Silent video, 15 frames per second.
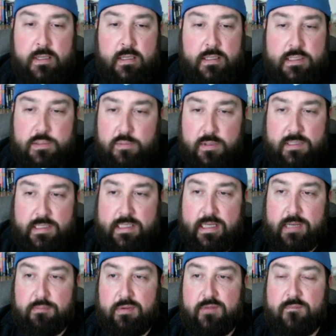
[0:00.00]
just wanted to take a
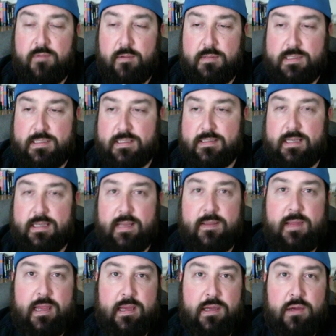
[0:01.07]
brief moment just to say
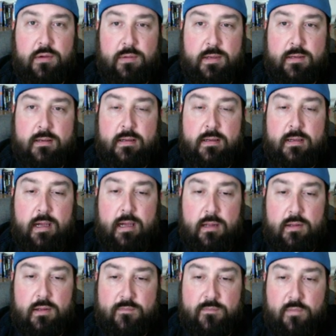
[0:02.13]
thank you and uh,
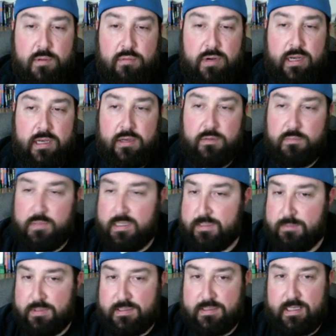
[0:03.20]
look forward to bringing you as
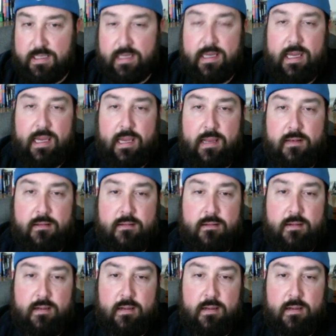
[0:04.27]
much as i can uh,